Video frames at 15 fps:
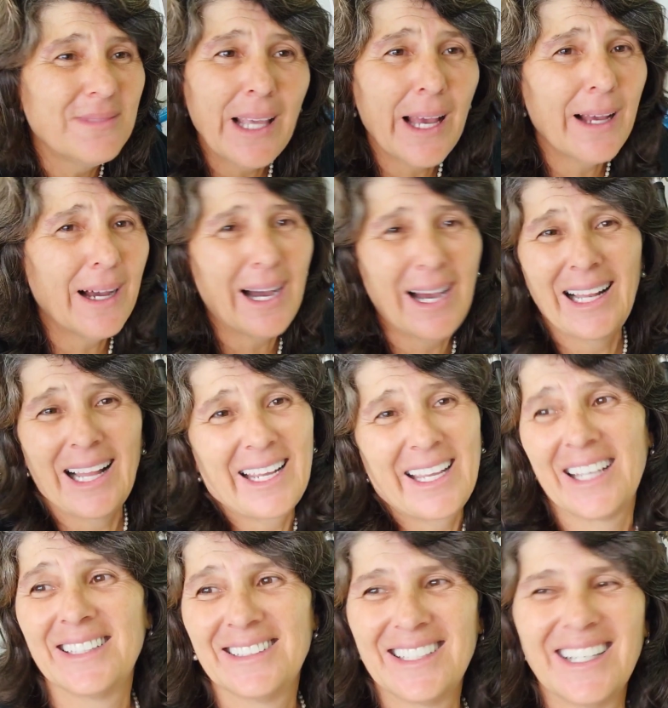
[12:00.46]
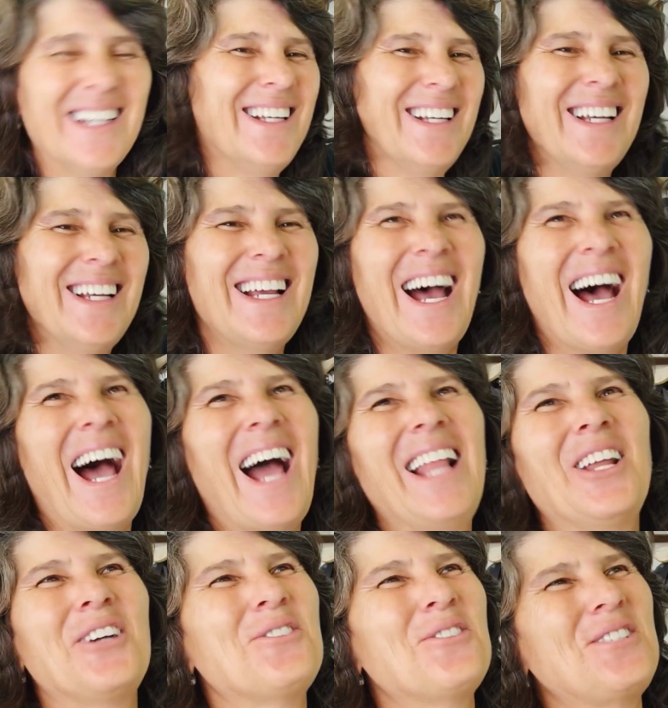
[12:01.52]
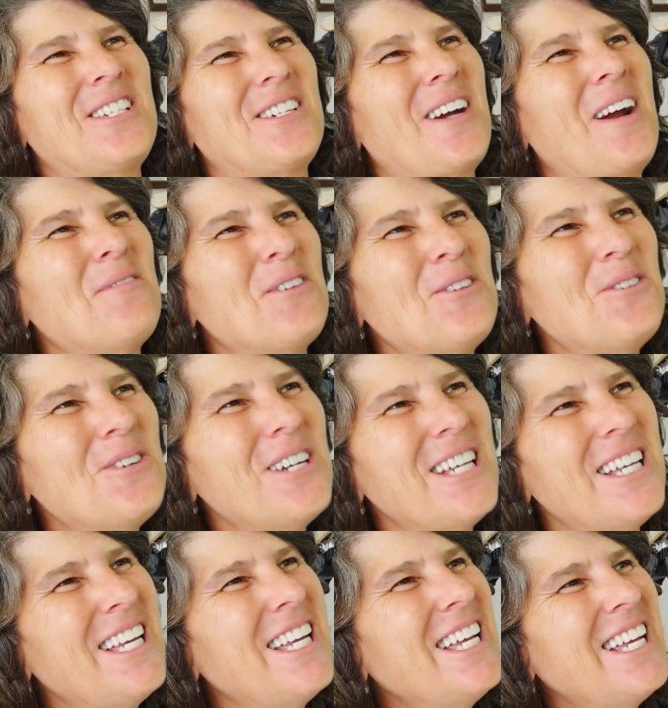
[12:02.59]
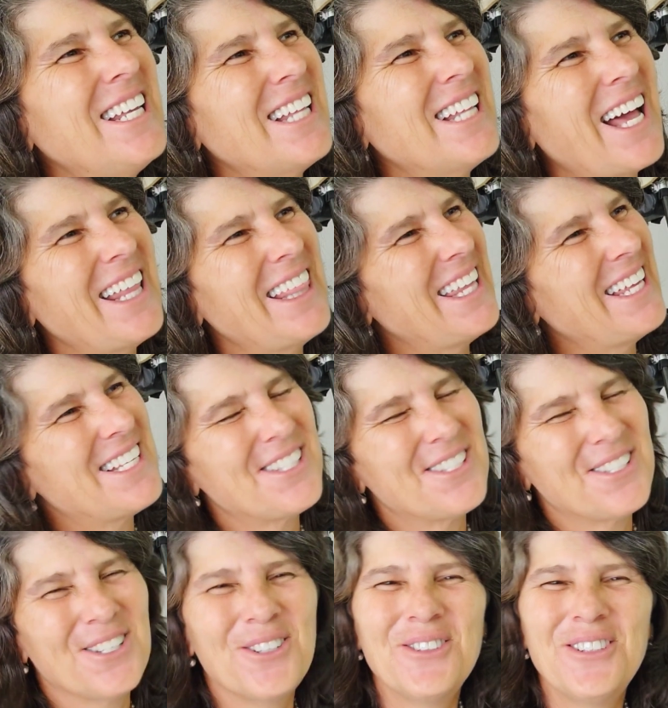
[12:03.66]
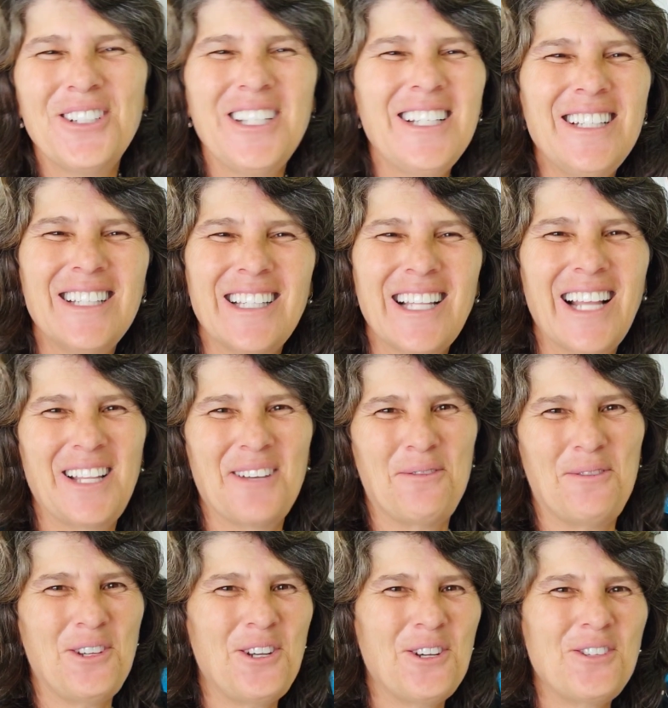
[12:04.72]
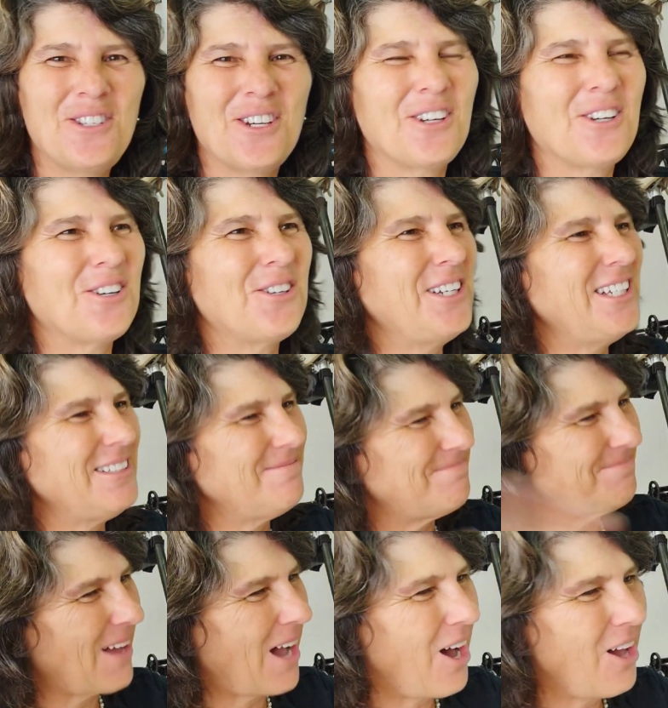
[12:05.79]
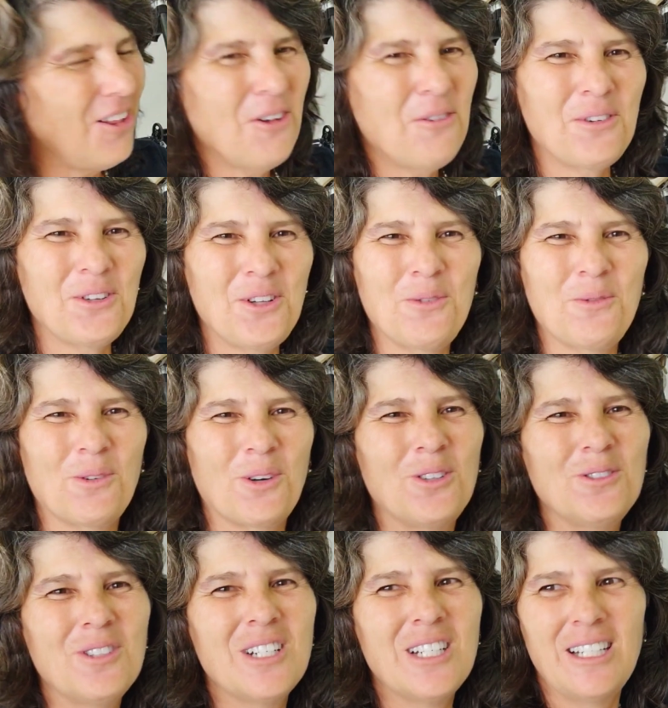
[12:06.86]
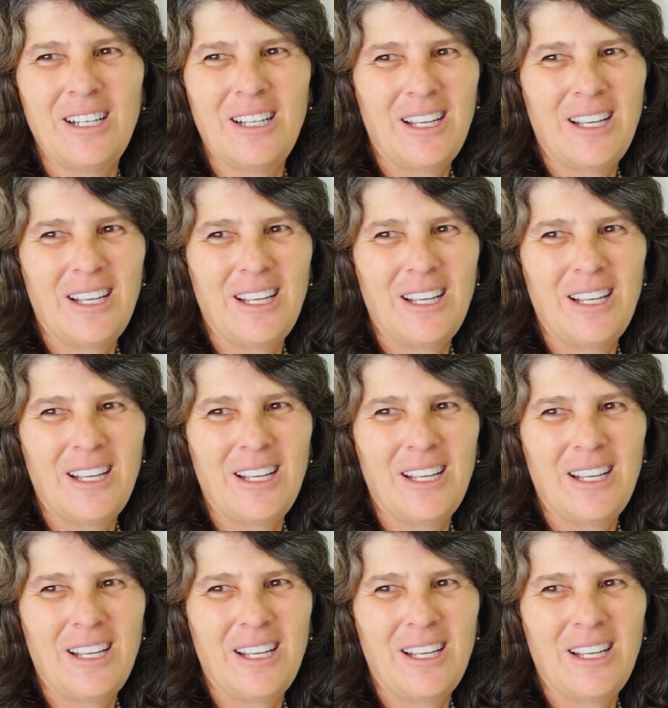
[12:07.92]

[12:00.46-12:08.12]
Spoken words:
Yeah, I like it. I like to travel, and I think so neat that the videos are going all over the world